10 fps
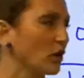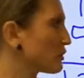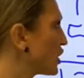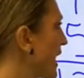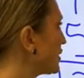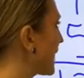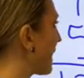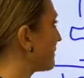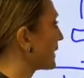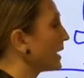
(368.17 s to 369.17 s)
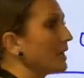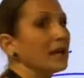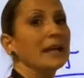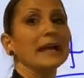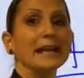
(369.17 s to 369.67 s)
change that.
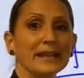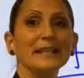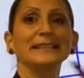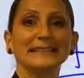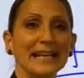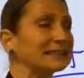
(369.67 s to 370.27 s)
In the sense